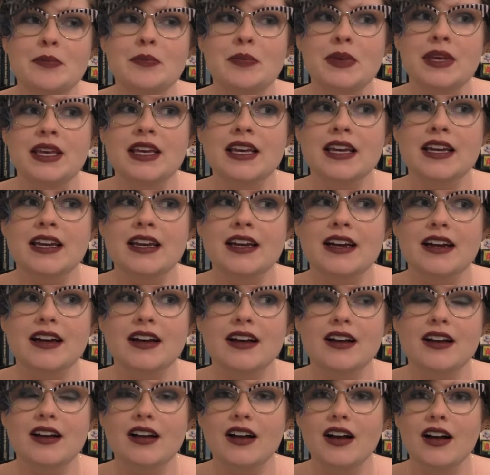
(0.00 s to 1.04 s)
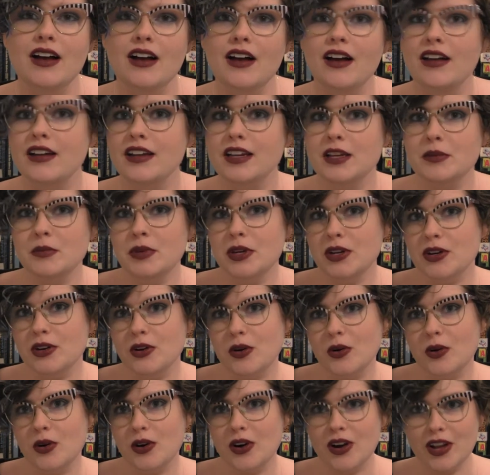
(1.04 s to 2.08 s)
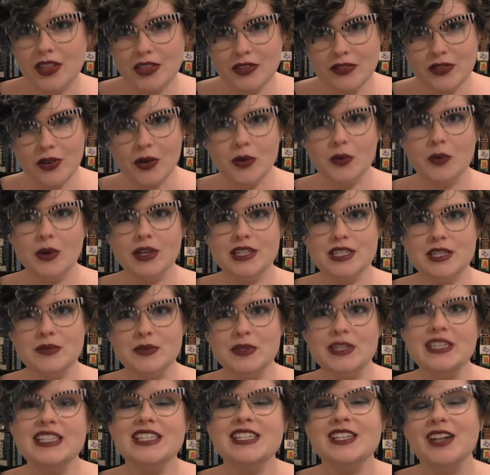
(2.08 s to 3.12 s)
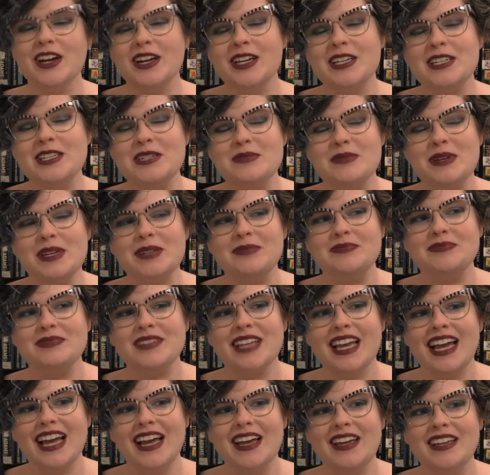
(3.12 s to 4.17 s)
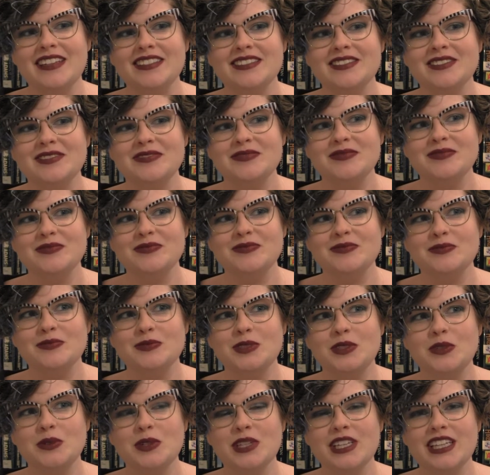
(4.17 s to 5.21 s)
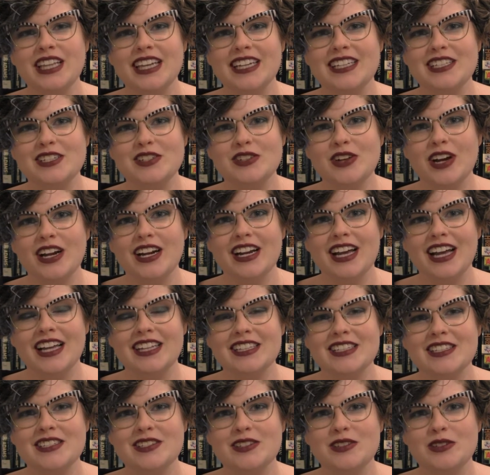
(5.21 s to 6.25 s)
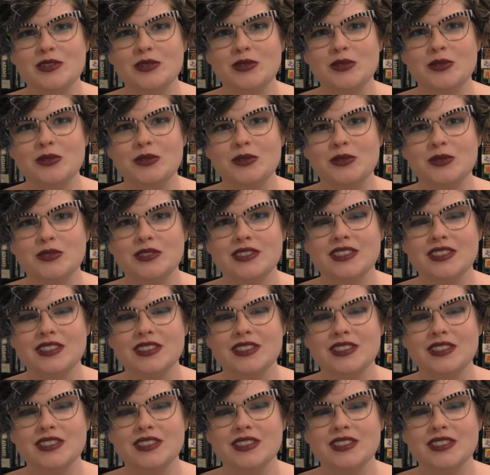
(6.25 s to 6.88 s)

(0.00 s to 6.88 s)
being on a computer or on the phone while someone is talking to me. I would really like to try not to